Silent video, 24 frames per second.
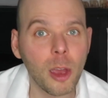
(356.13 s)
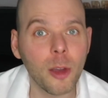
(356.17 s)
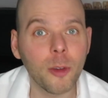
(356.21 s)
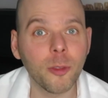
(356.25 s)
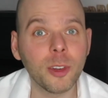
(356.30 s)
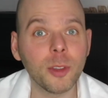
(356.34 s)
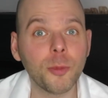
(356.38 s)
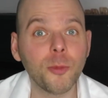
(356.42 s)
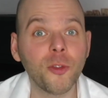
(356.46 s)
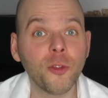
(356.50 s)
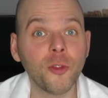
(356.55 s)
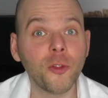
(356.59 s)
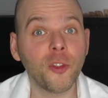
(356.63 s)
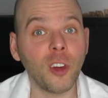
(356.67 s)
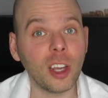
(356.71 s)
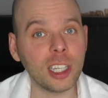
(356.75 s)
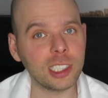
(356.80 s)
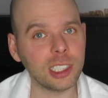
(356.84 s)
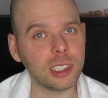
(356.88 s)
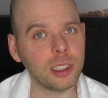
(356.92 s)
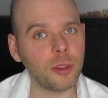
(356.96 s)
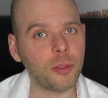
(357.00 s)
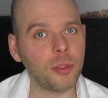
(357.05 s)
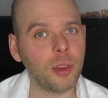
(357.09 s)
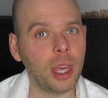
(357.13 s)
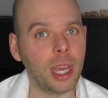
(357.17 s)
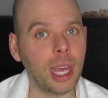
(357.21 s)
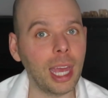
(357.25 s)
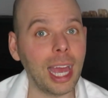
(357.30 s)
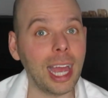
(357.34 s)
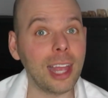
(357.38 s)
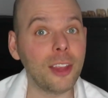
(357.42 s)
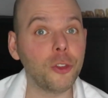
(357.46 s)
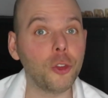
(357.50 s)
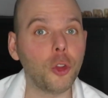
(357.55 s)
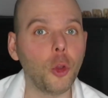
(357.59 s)
for facing the fear
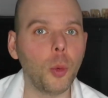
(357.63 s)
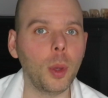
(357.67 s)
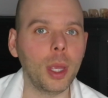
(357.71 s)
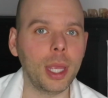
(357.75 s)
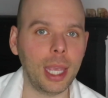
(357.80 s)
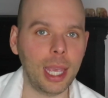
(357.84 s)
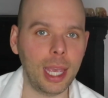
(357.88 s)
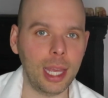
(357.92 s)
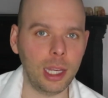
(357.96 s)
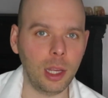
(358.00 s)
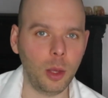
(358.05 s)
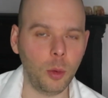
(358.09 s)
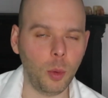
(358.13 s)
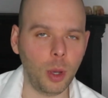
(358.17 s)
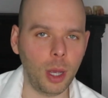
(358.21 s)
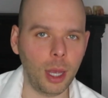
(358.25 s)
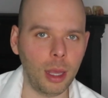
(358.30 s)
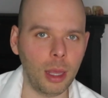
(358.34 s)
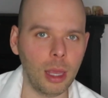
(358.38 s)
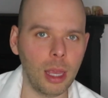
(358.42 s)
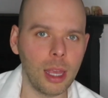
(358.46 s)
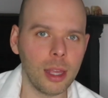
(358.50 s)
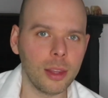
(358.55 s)
and doing it anyway.